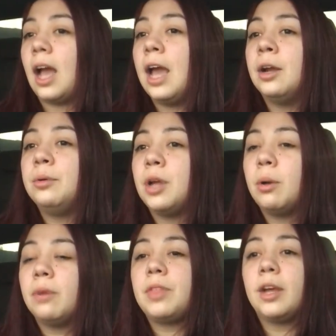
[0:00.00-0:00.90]
I don't
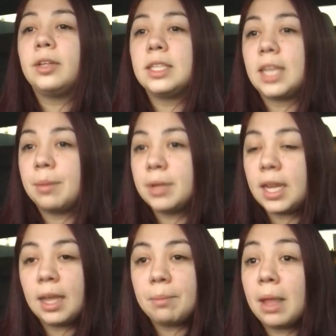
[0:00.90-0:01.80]
know if they're
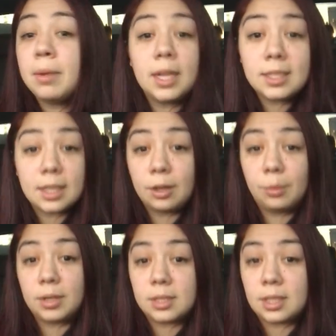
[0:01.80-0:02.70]
intimidated. Maybe it is that they
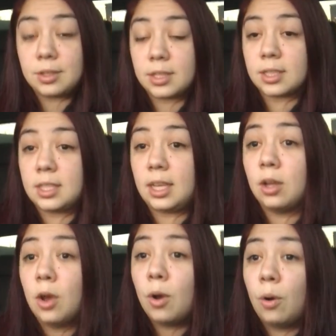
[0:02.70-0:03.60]
don't want to see you succeed.
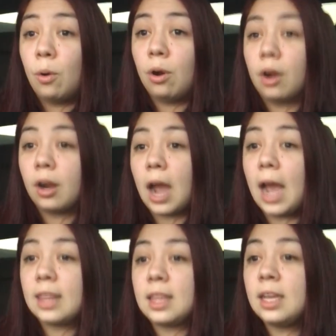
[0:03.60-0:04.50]
Or
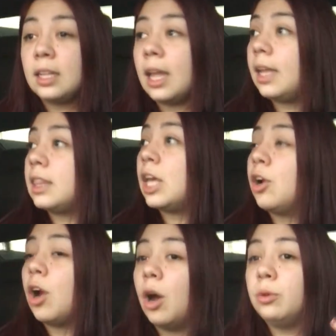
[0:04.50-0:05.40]
I think like
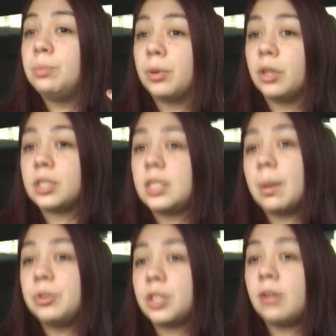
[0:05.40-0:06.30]
their own
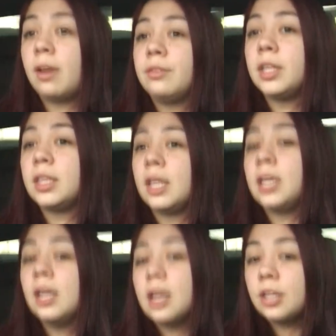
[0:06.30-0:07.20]
perception of
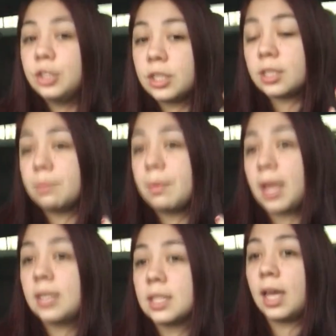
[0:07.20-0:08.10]
everything just
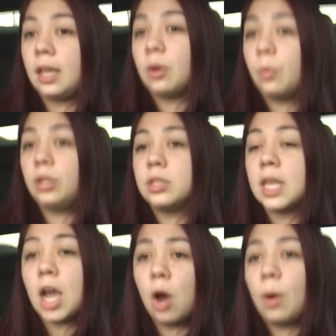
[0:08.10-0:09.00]
makes like, when you
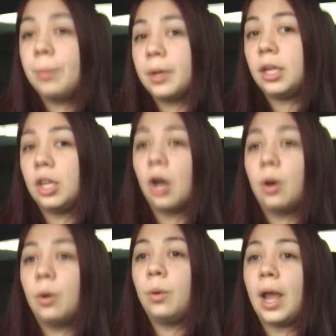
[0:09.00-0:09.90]
say, oh, I'm going to
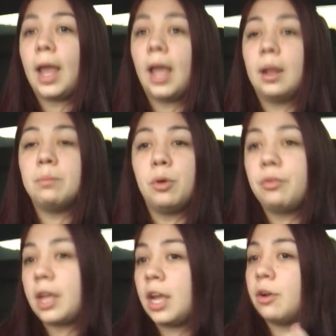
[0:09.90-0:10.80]
go and
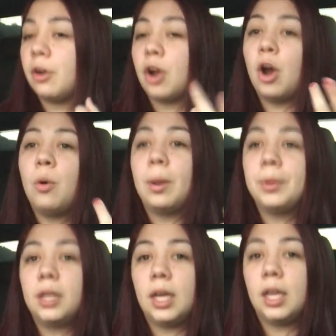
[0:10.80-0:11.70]
move here. Or, oh,
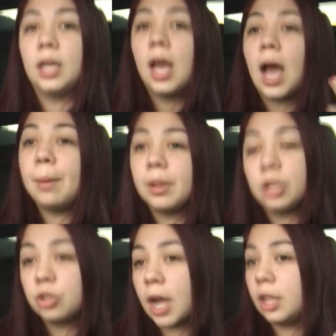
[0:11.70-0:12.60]
I'm going
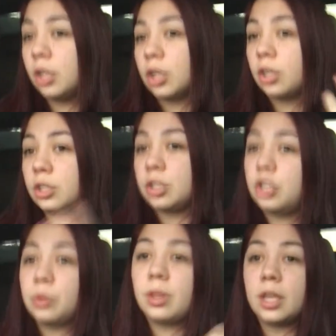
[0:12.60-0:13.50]
to try to learn to
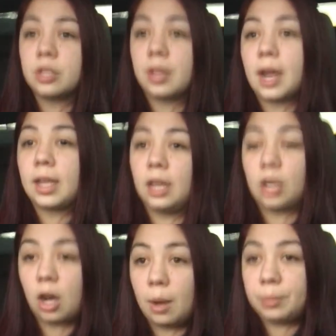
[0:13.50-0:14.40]
do this so that I can
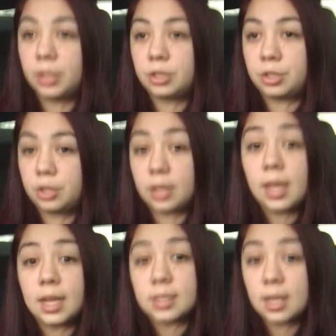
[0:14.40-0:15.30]
accomplish
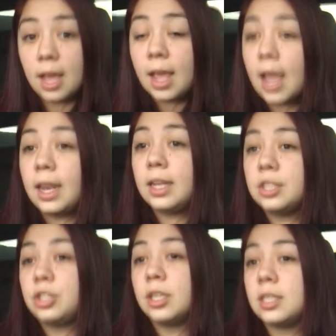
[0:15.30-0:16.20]
this. And
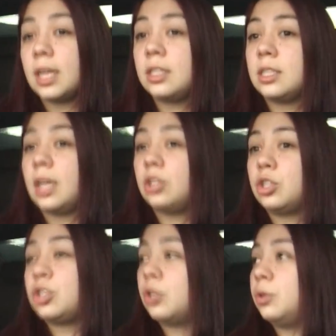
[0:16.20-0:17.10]
it's just,
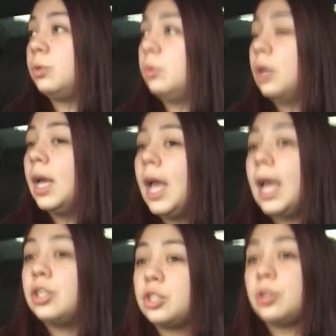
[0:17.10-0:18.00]

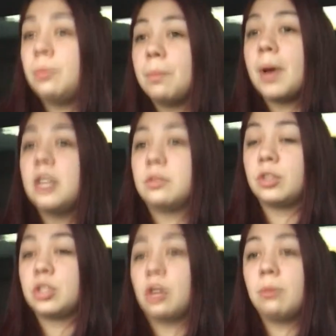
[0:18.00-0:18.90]
it's too much
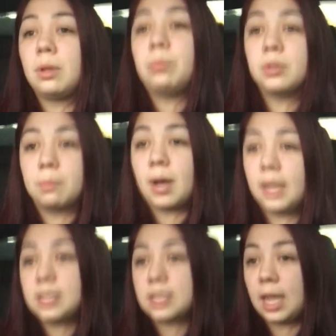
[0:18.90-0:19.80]
for certain people's
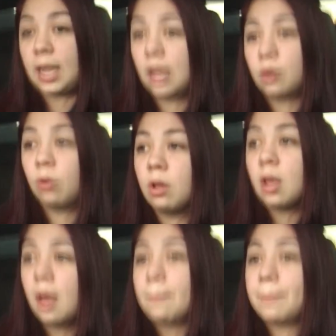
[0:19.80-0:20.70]
minds to handle
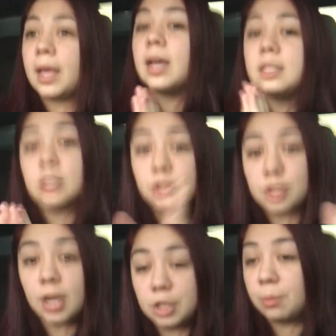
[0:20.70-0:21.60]
because there's
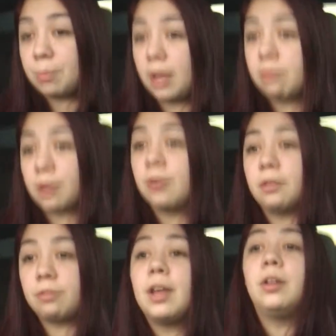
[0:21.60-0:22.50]
such a big fear
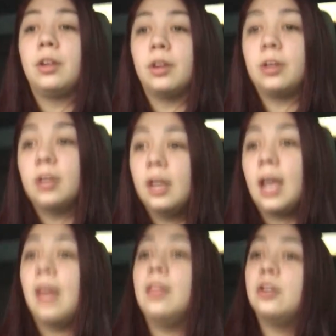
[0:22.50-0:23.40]
of failure.
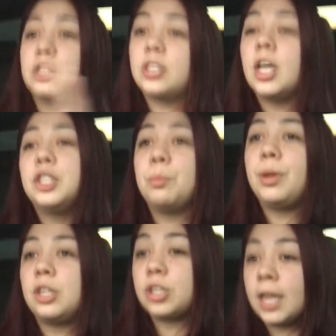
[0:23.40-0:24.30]
And there's such a
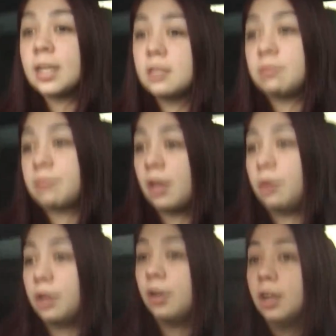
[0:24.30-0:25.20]
big chance of
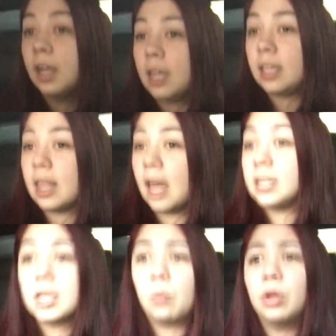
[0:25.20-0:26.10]
failure that
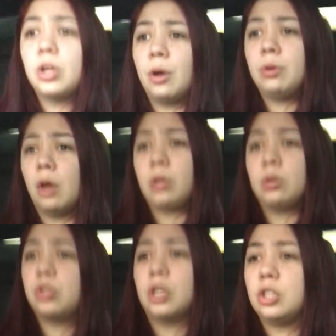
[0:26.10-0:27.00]
it's like, well, no,
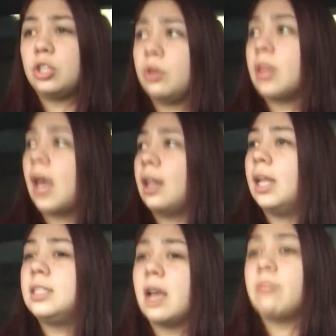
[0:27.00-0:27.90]
you shouldn't do that.
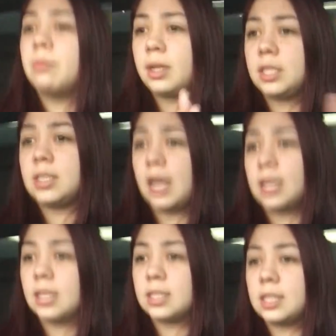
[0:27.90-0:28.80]
Let's everybody stay
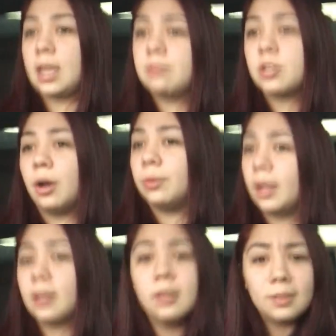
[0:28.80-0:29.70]
in the safe zone.
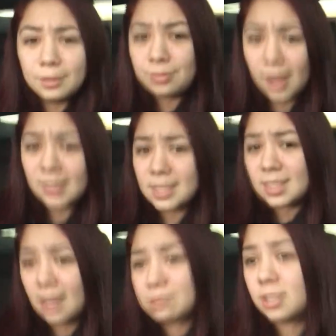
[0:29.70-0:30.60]
Like, fuck the
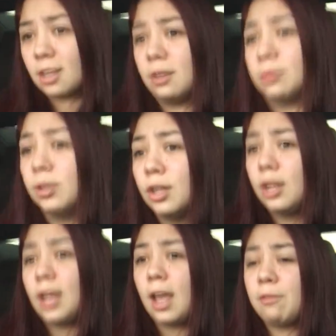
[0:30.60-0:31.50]
safe zone.
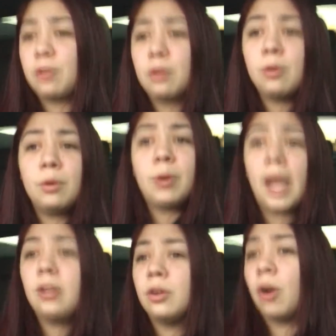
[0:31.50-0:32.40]
If you
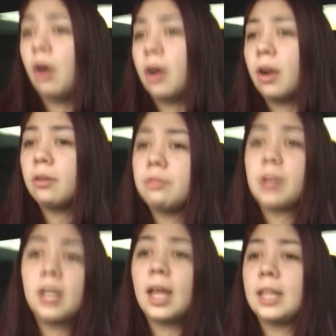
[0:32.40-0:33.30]
in your heart
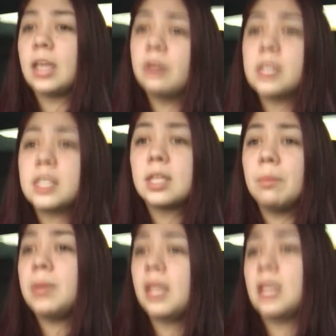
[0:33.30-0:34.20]
feel like there is
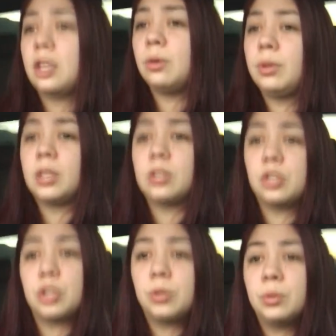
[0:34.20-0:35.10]
something that you can
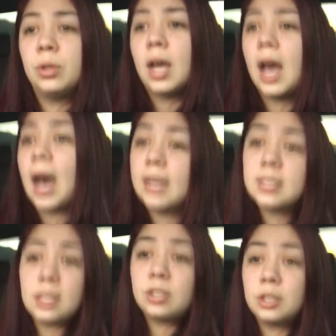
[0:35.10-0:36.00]
do, I
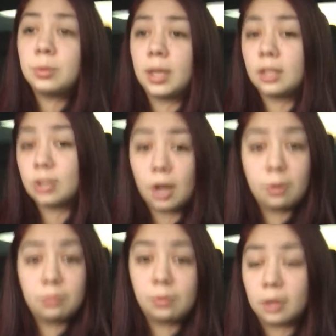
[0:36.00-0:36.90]
say do it.
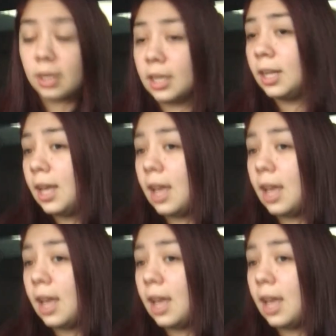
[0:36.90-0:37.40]
Go for it.